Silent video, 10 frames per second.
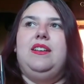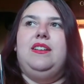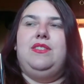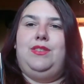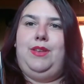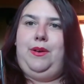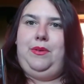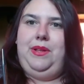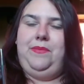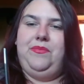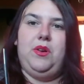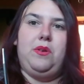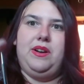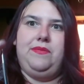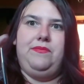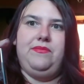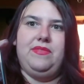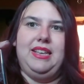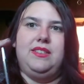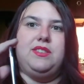So, or
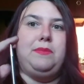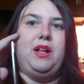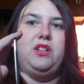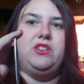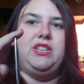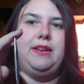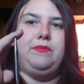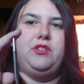like the smaller tip,